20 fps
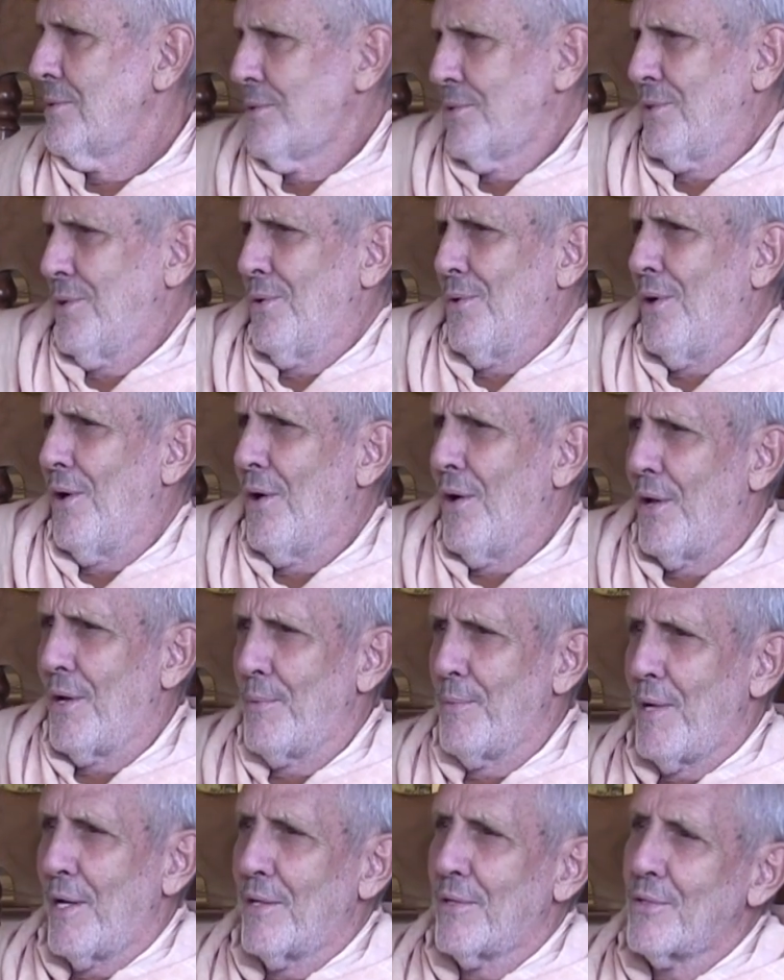There's no
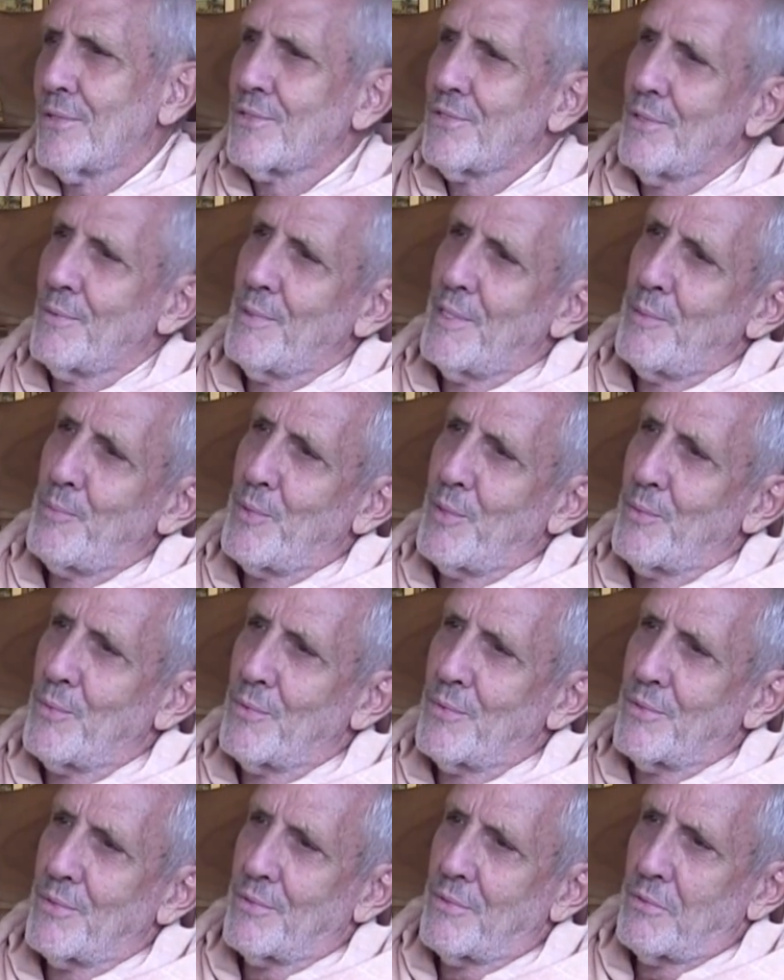automatic. There's so many
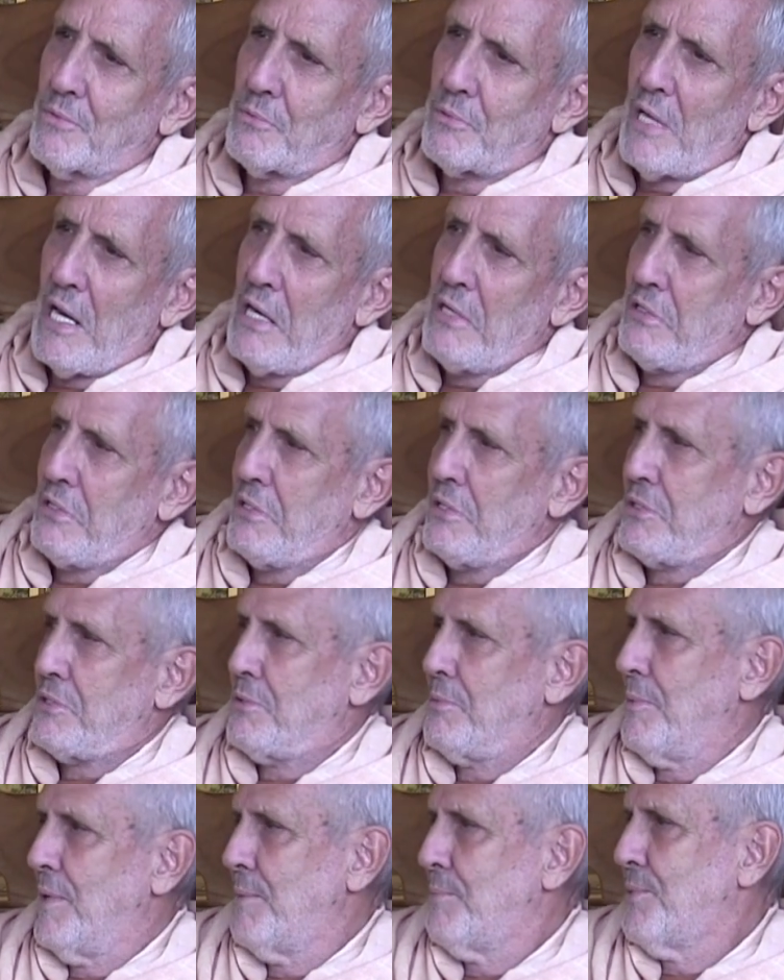people that are just
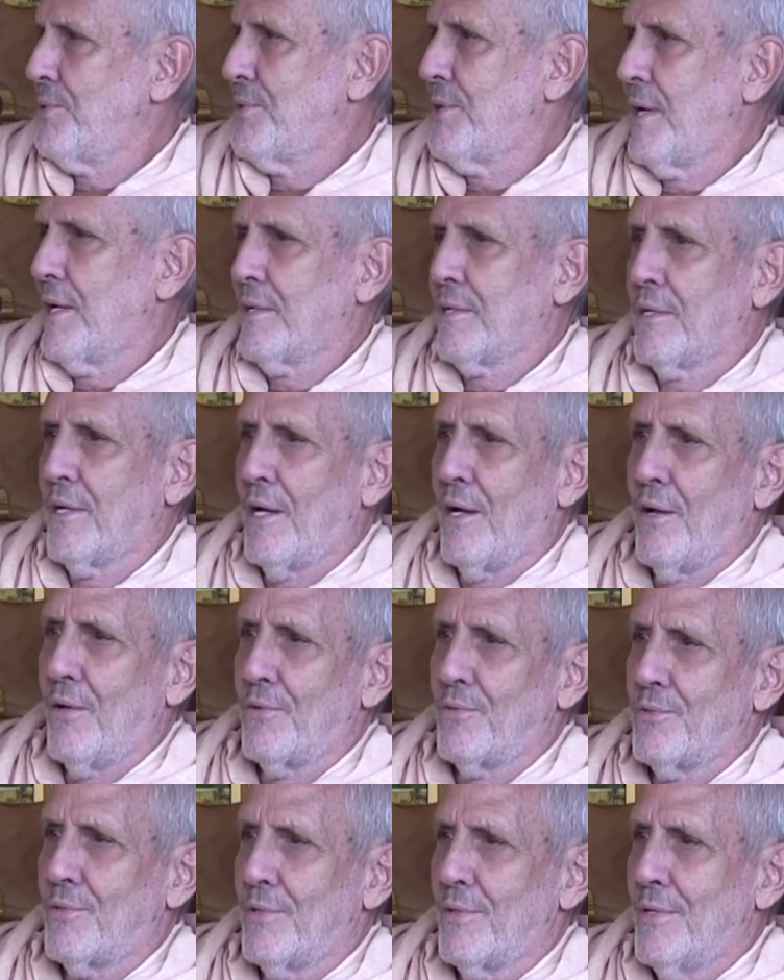atheists and they protect
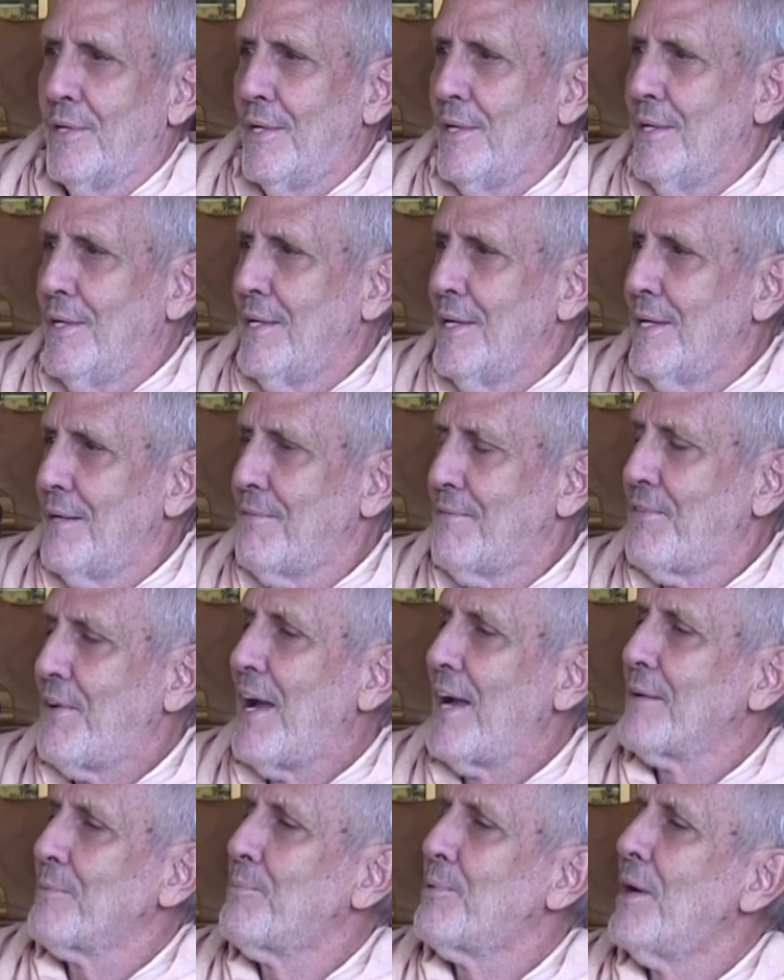cows. In
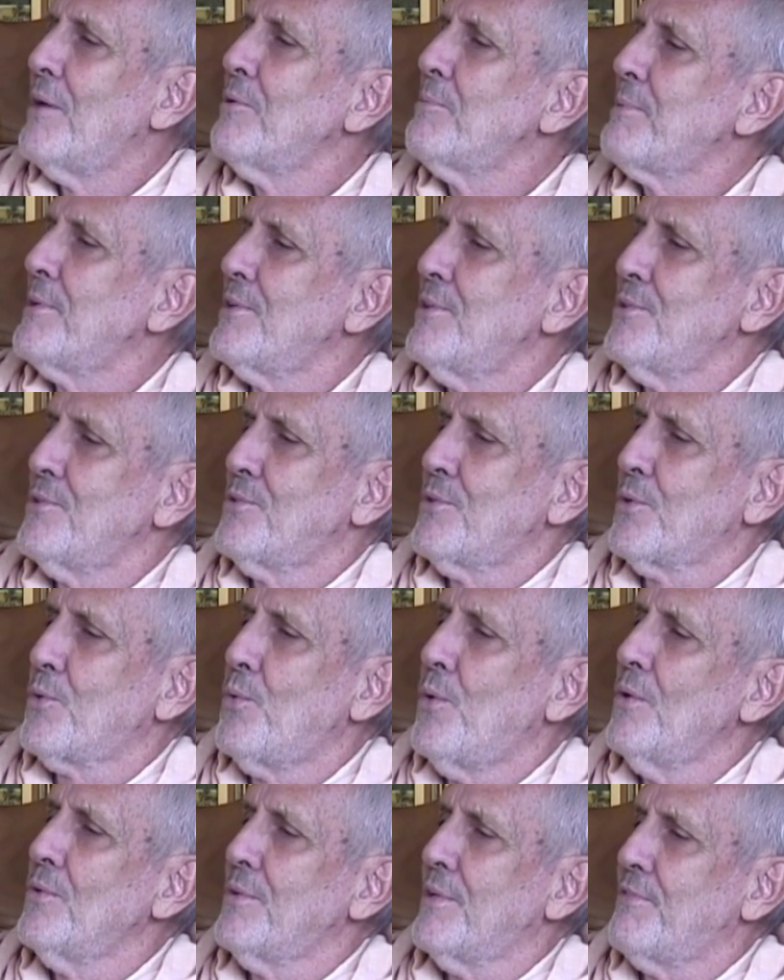fact, Prabhupada used to
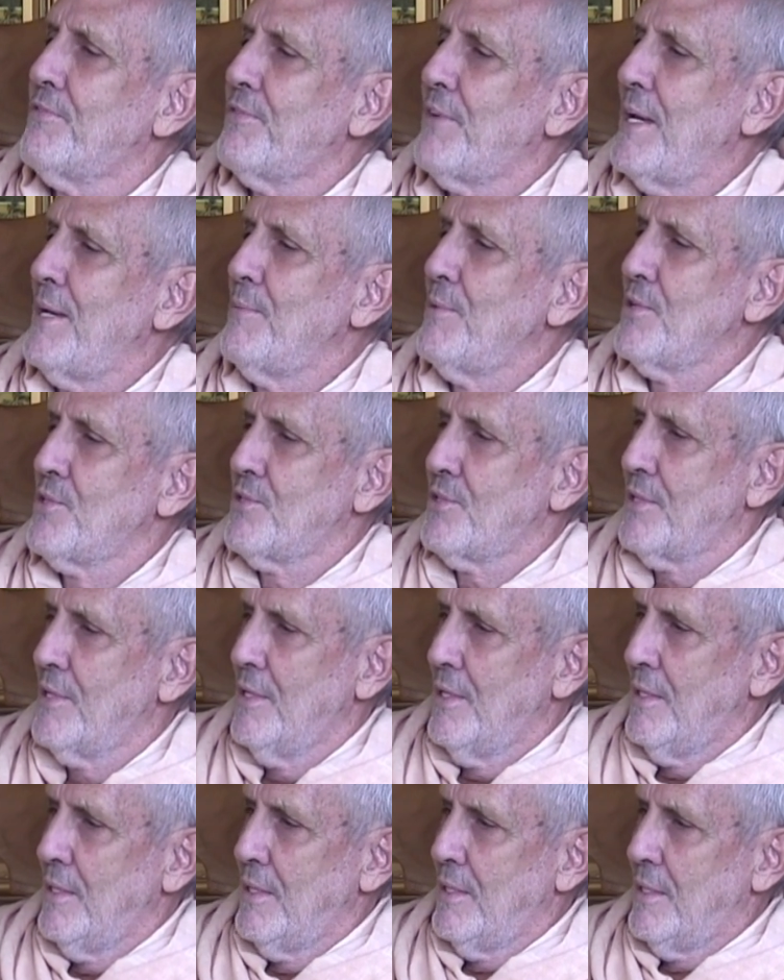quote the famous
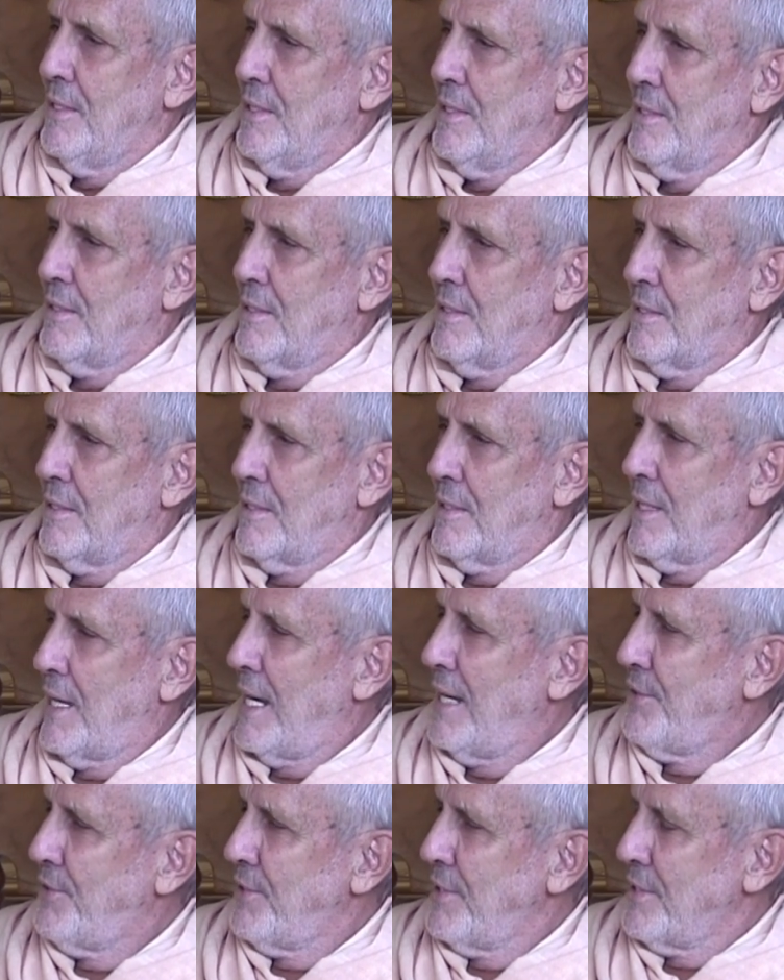
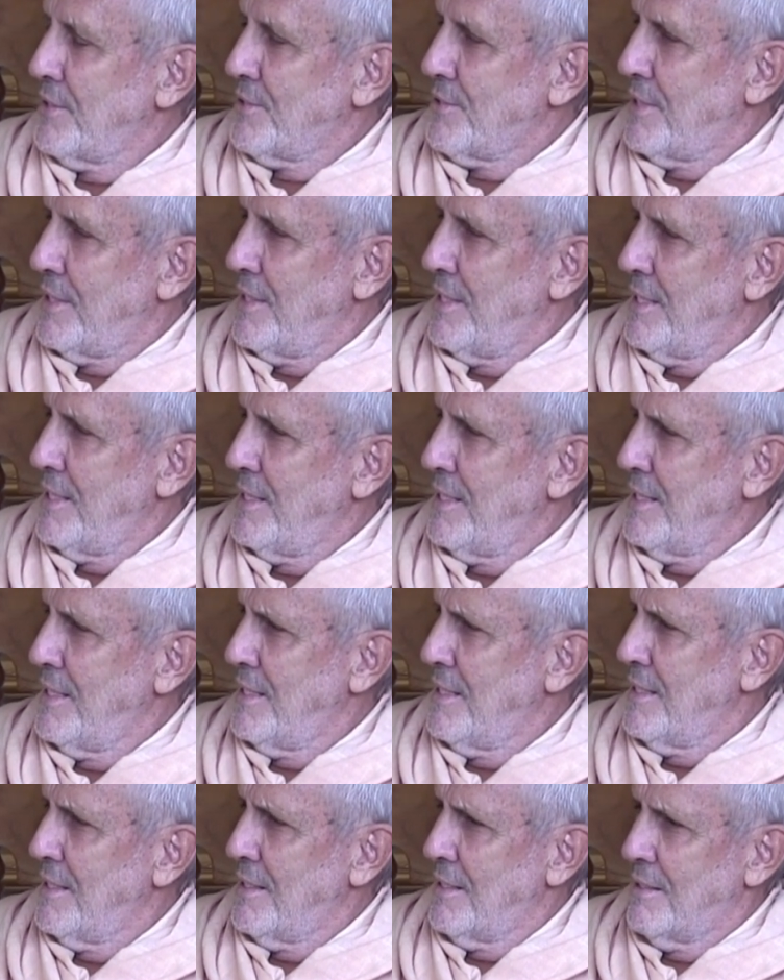atheist in
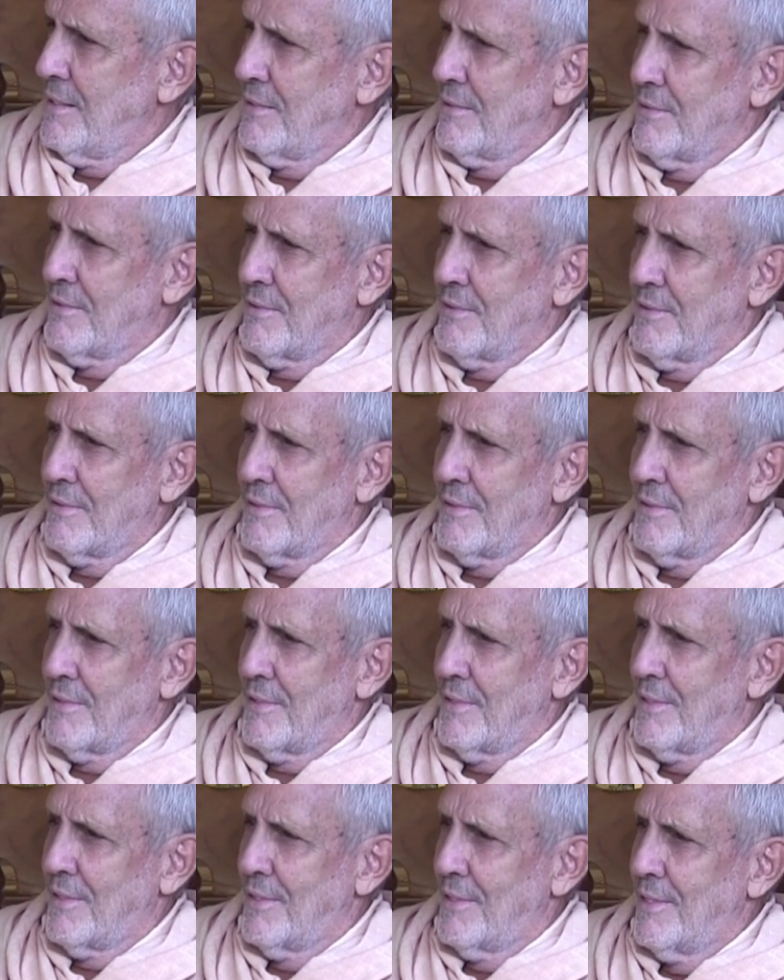India,
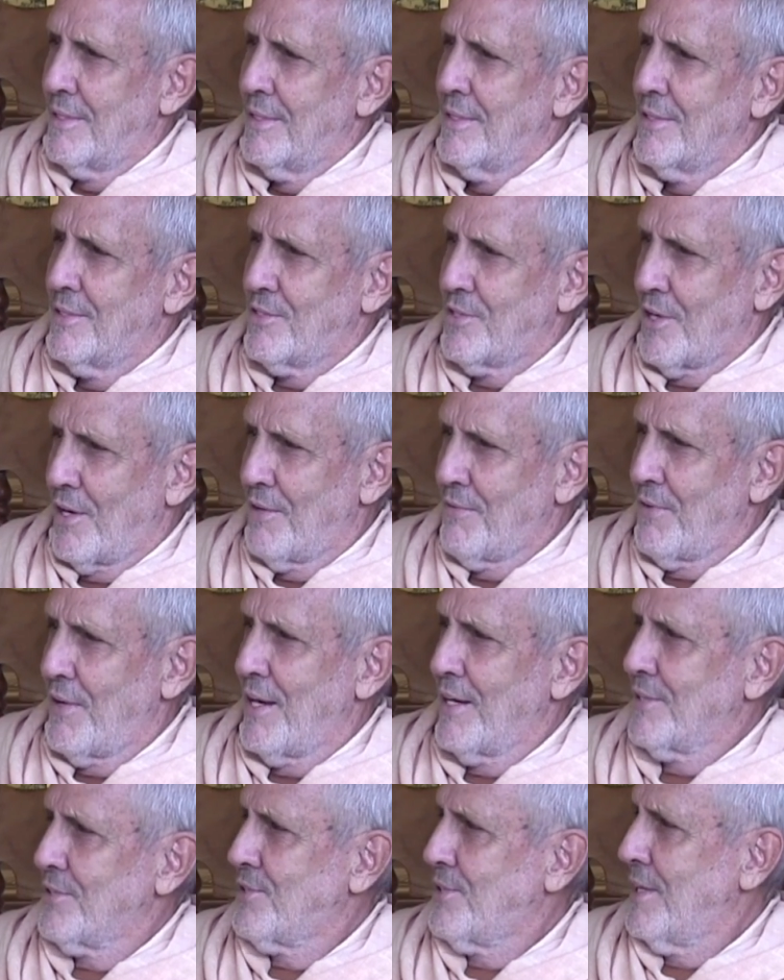
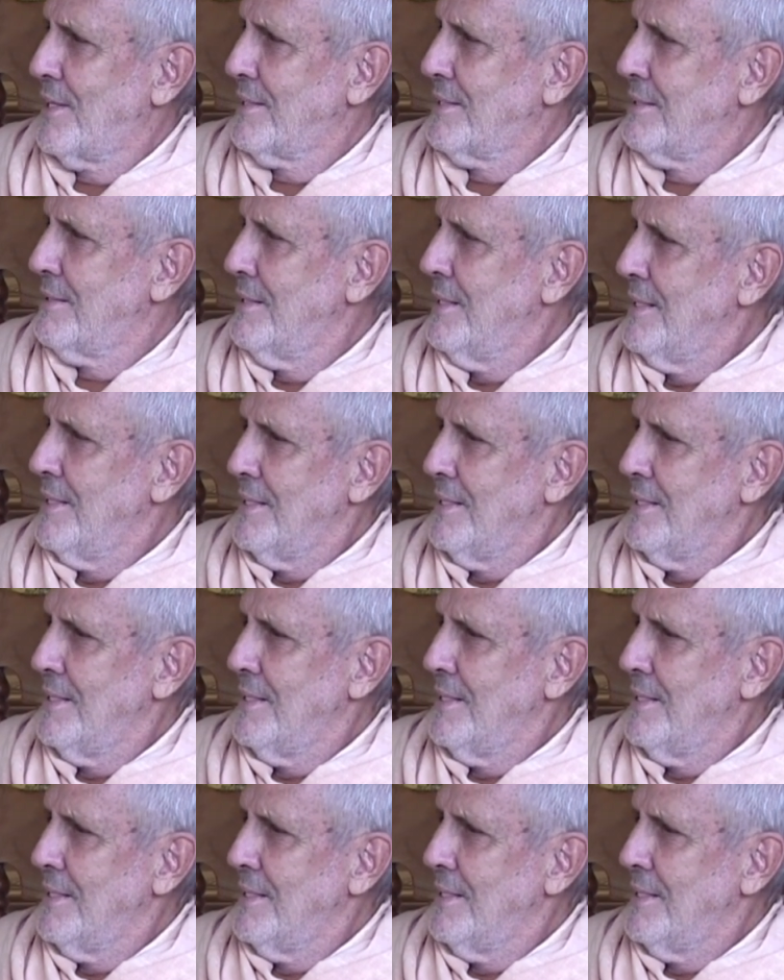Charvak, said,